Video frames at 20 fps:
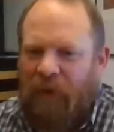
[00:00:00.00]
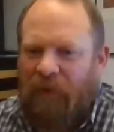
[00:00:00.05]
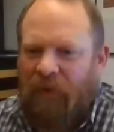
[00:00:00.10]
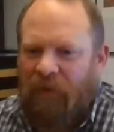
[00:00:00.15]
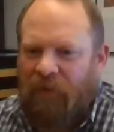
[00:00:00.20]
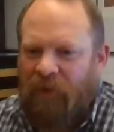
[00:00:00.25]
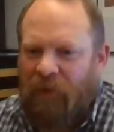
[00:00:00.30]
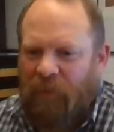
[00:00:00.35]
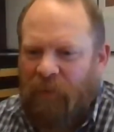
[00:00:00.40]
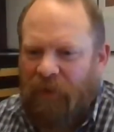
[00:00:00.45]
other
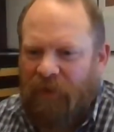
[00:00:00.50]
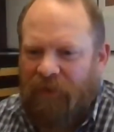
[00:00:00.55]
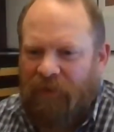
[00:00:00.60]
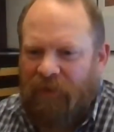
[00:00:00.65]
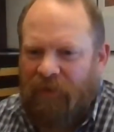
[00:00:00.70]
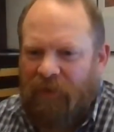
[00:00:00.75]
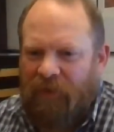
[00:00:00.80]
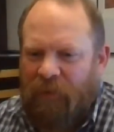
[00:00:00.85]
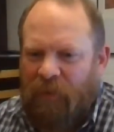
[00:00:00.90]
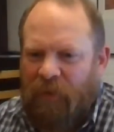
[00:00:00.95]

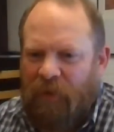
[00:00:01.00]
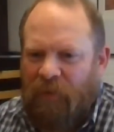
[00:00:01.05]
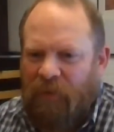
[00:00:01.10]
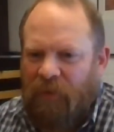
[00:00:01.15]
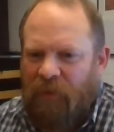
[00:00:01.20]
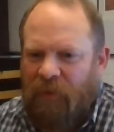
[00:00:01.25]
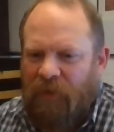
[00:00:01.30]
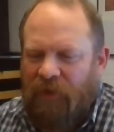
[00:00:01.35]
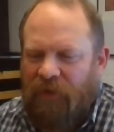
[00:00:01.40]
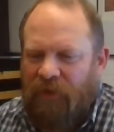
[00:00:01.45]
topics that
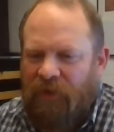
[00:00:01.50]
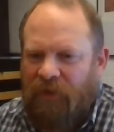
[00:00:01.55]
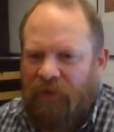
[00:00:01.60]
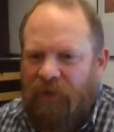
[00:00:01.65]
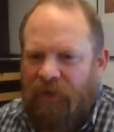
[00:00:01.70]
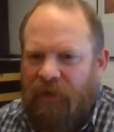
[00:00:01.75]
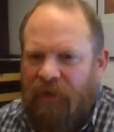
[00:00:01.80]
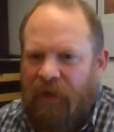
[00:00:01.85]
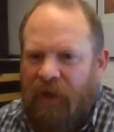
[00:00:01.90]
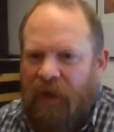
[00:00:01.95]
people want to
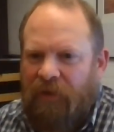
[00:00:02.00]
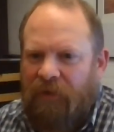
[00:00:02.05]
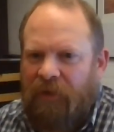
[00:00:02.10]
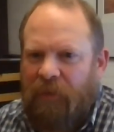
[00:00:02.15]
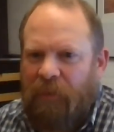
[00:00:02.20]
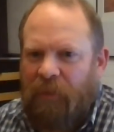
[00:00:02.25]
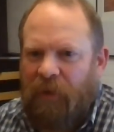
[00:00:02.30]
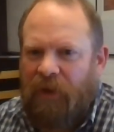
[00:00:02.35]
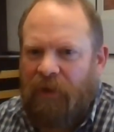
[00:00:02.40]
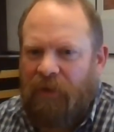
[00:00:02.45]

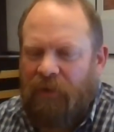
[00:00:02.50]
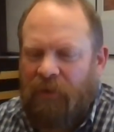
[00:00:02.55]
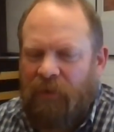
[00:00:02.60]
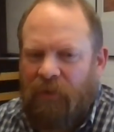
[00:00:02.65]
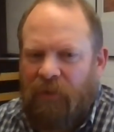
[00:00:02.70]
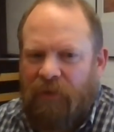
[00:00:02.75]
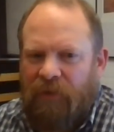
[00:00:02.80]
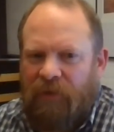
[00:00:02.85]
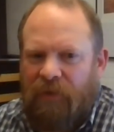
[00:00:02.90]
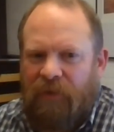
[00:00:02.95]
ask about
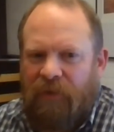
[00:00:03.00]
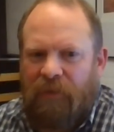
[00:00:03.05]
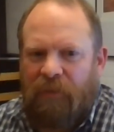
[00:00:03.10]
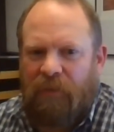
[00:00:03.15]
or